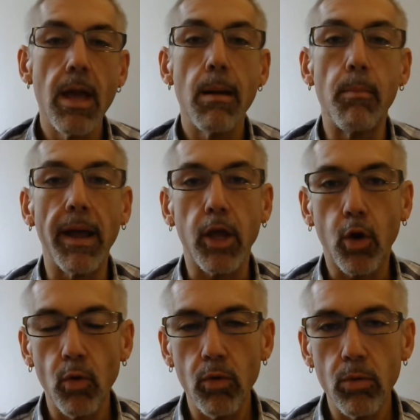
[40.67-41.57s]
My
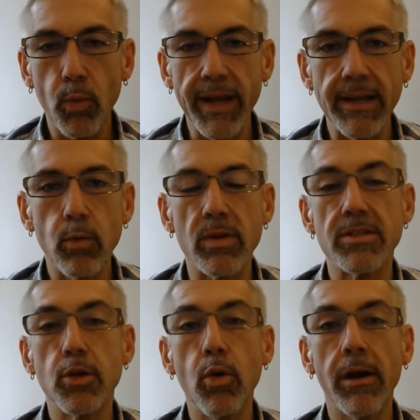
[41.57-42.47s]
goal weight was
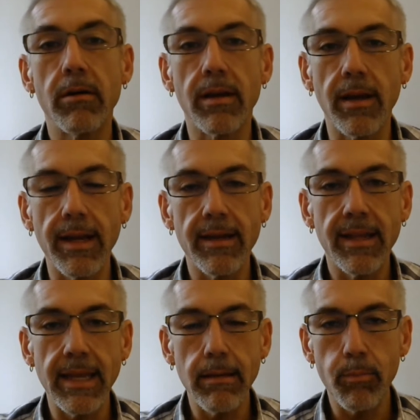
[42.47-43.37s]

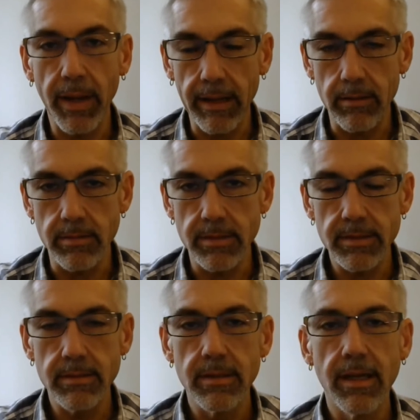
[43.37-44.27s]
219
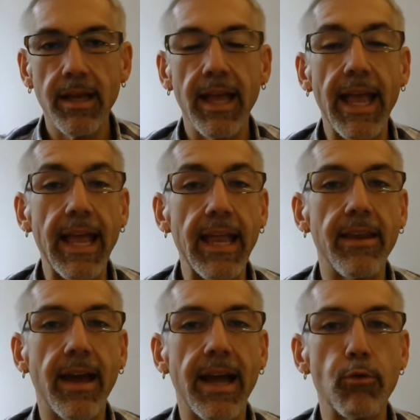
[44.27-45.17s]
pounds,
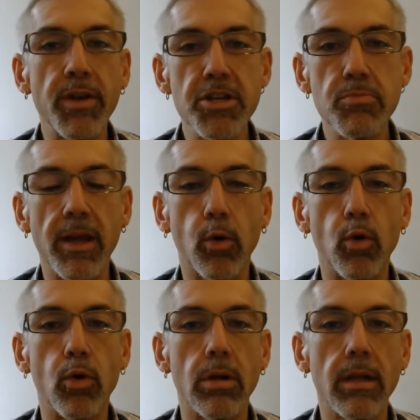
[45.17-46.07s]
and I reached my
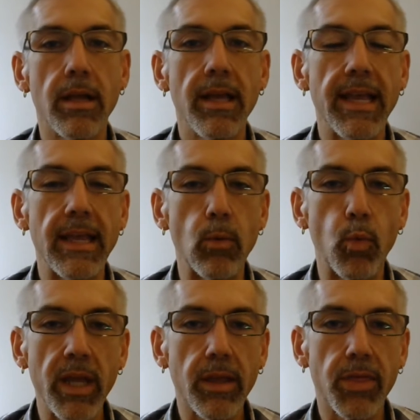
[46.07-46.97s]
goal in
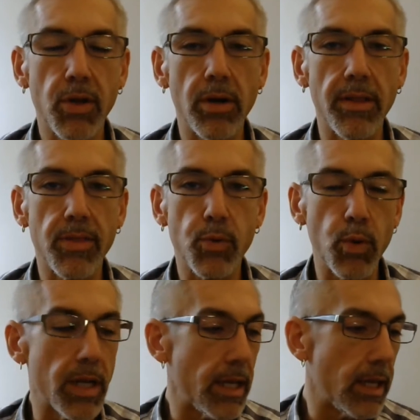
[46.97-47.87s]
week
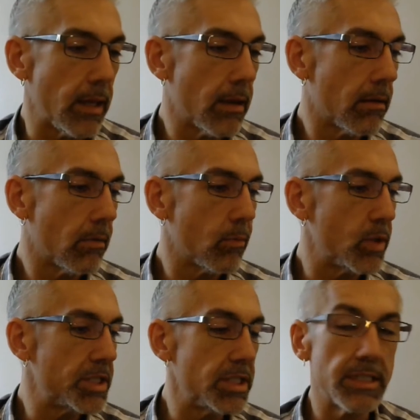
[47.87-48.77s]
33,
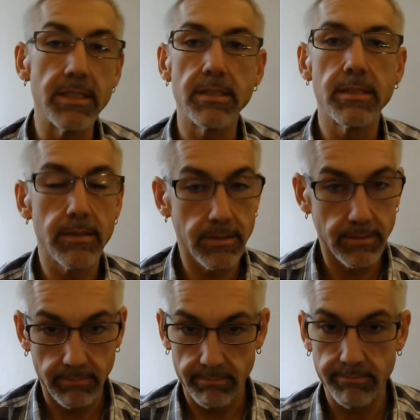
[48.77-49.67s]
which is
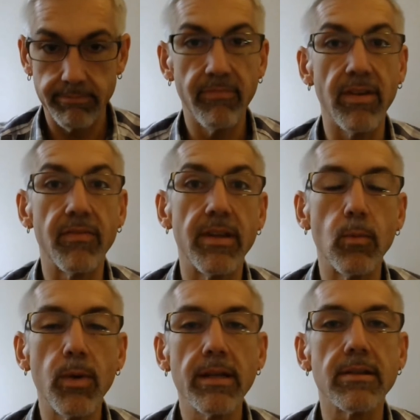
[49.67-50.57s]
15
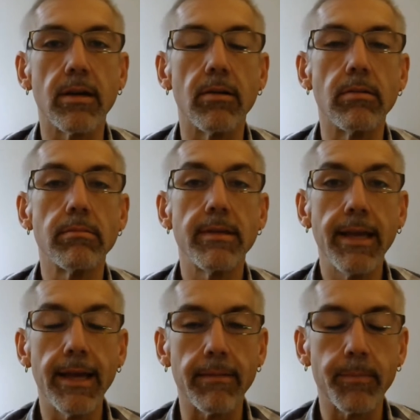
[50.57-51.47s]
weeks ago.
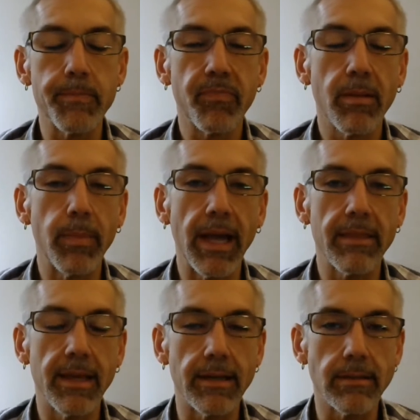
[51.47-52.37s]
Yeah, back
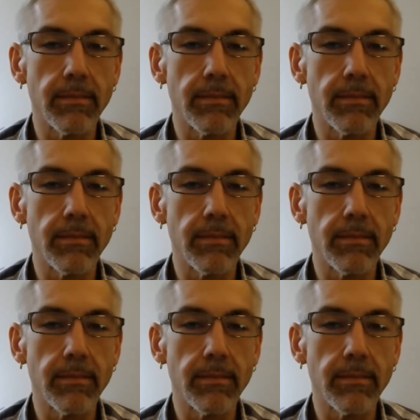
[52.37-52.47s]
then.